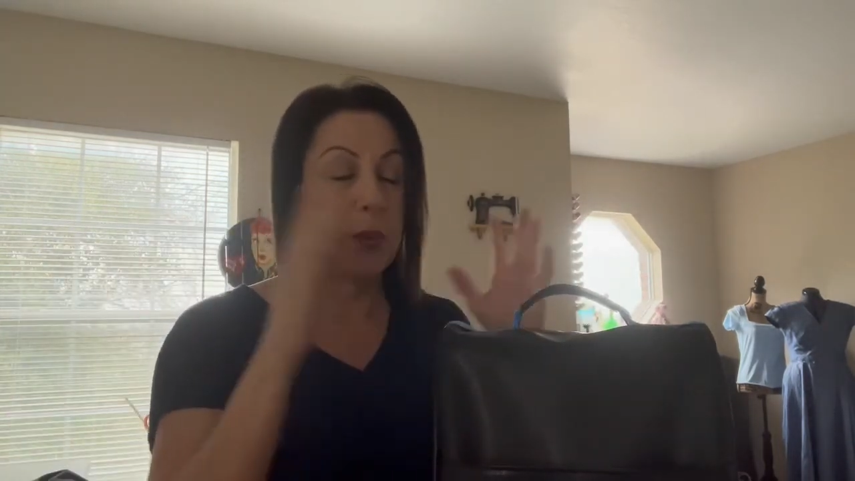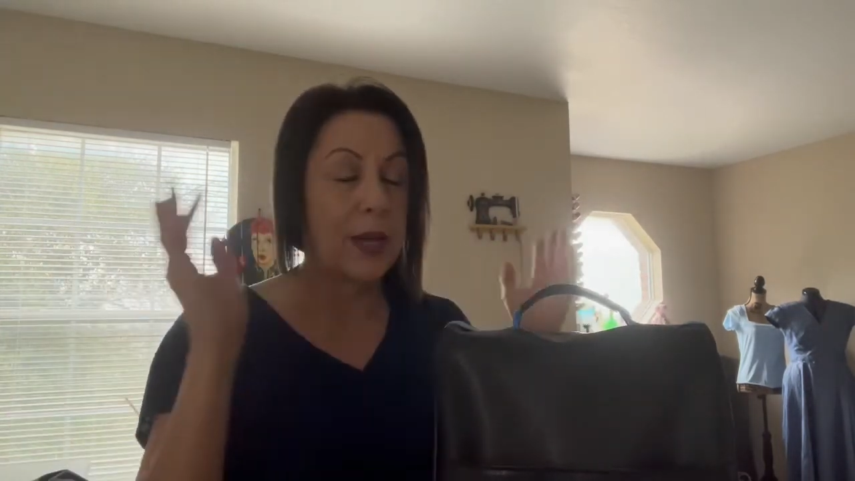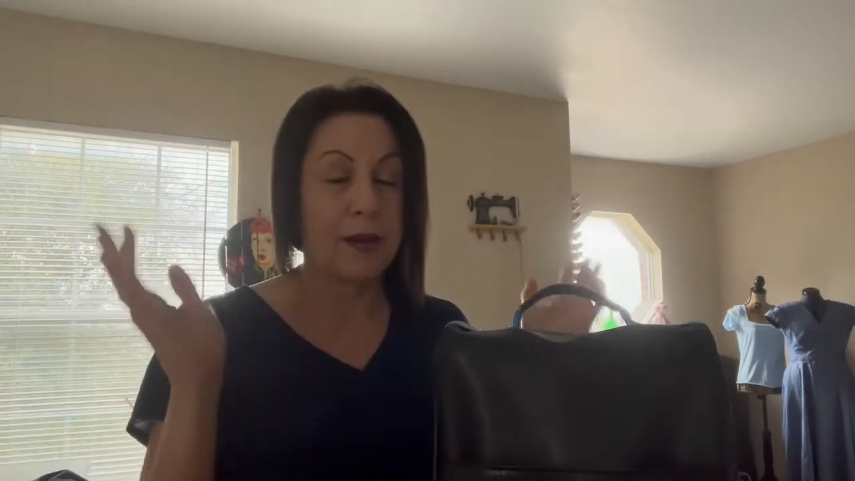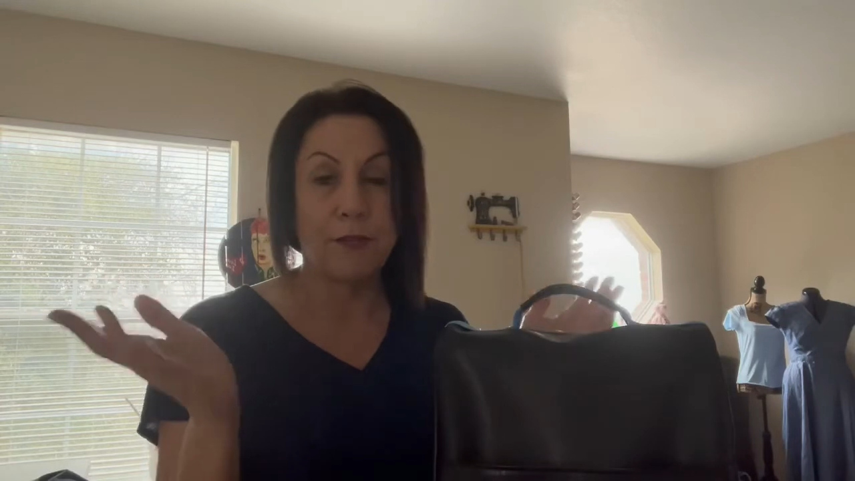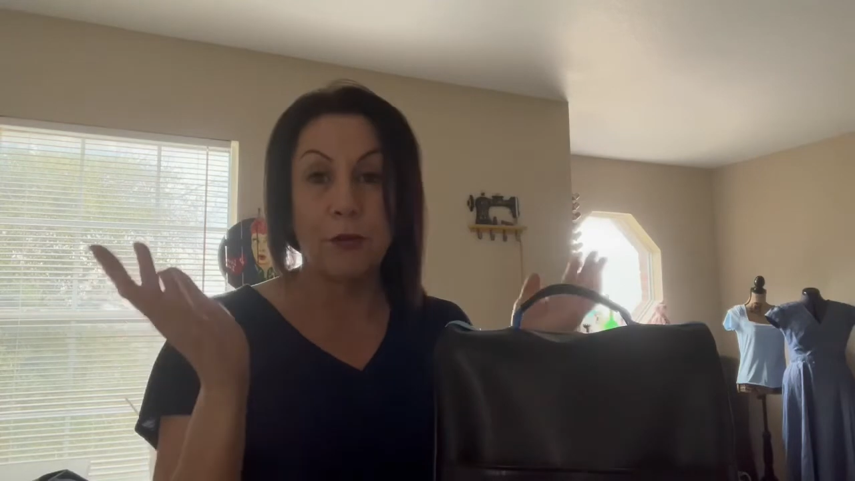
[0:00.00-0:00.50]

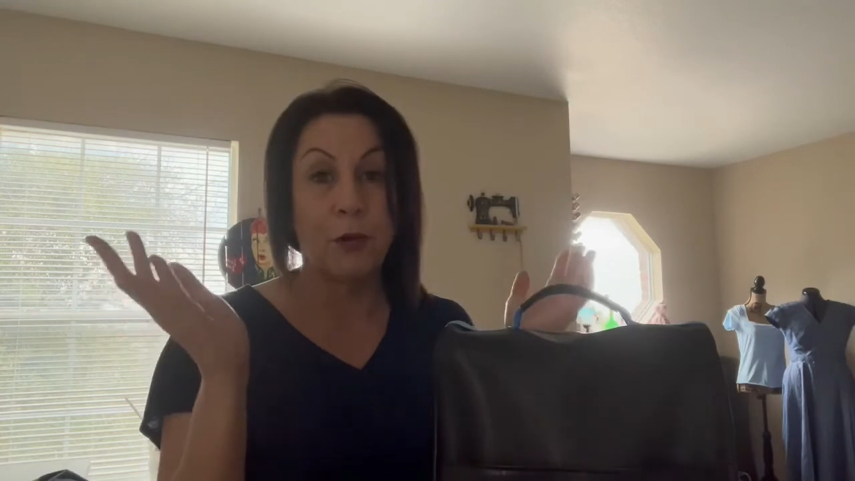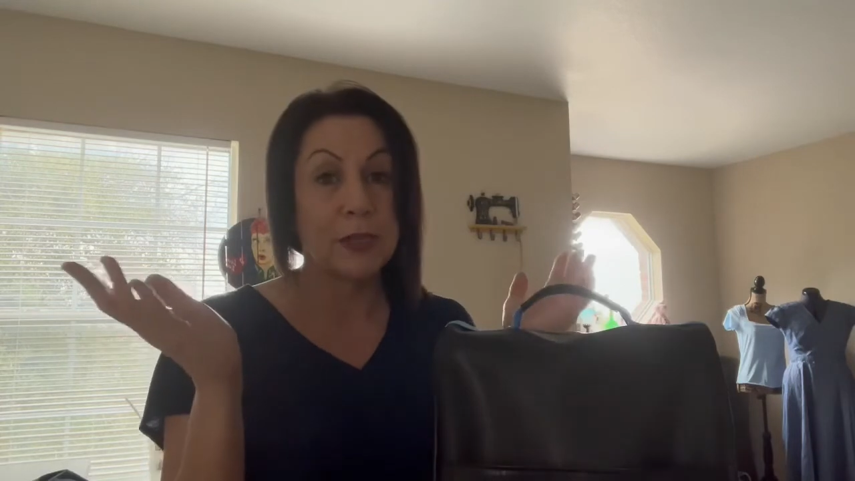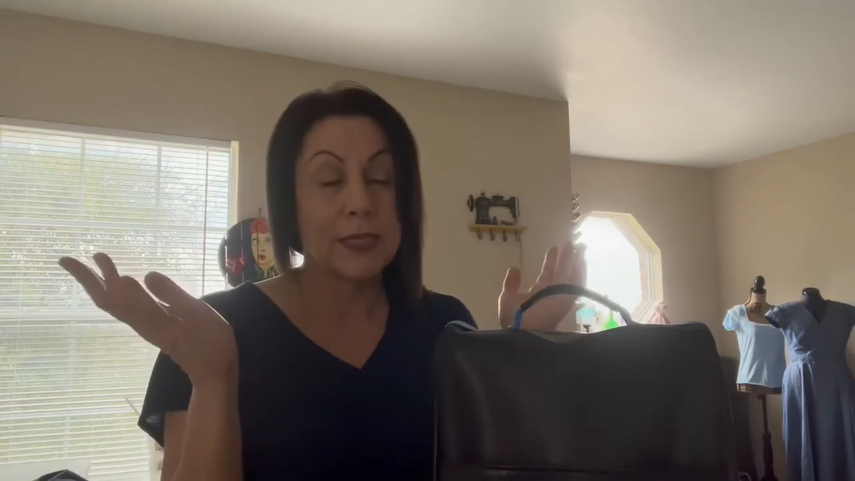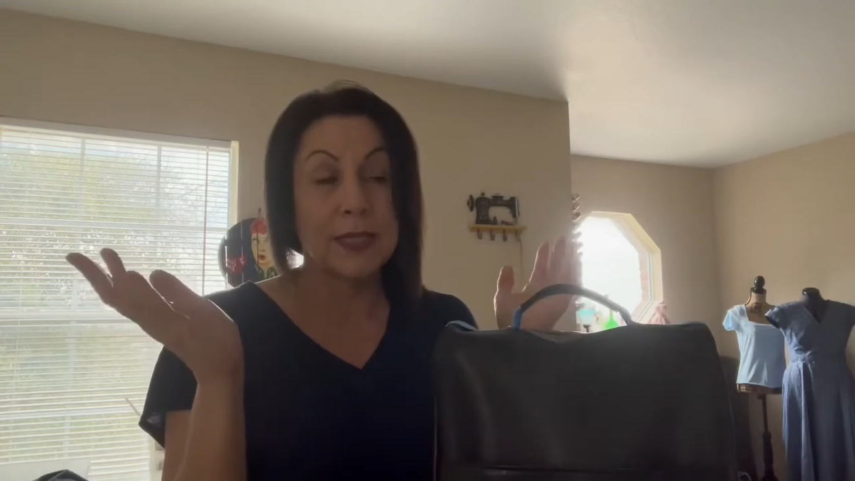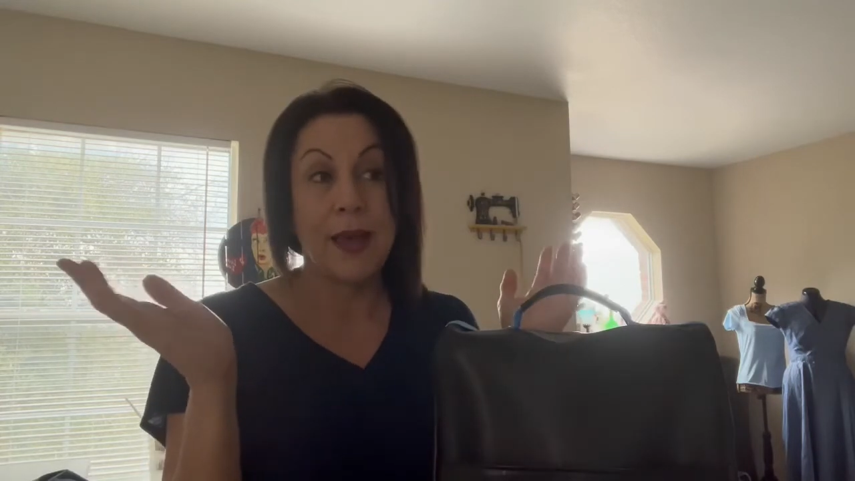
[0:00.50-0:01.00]
whoever
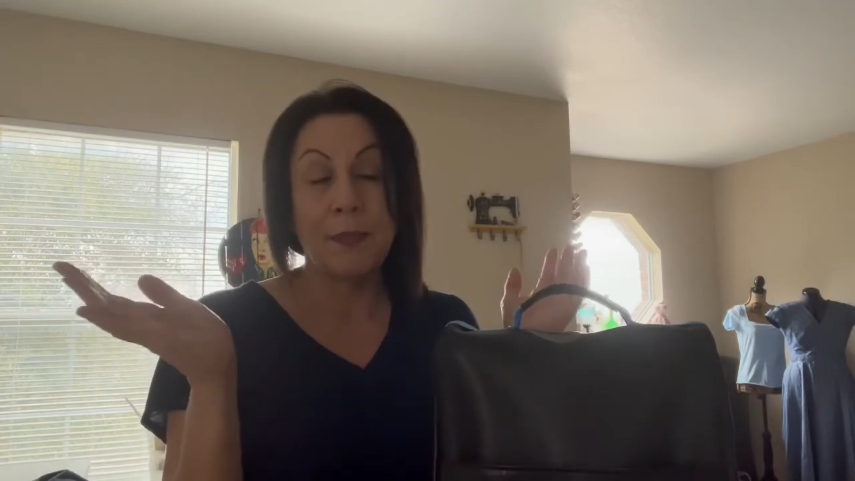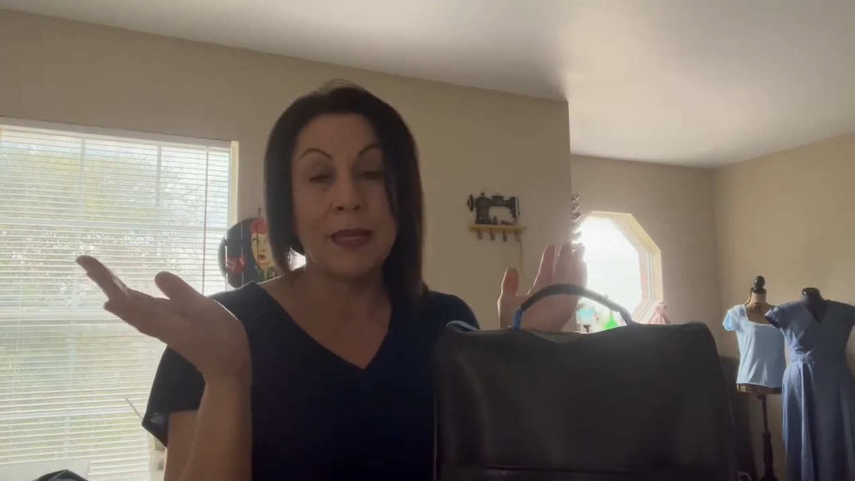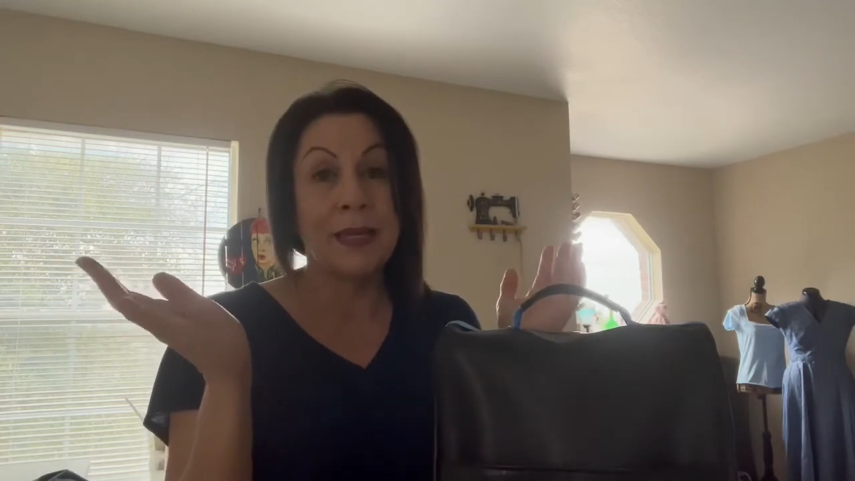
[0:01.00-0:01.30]
wants to come and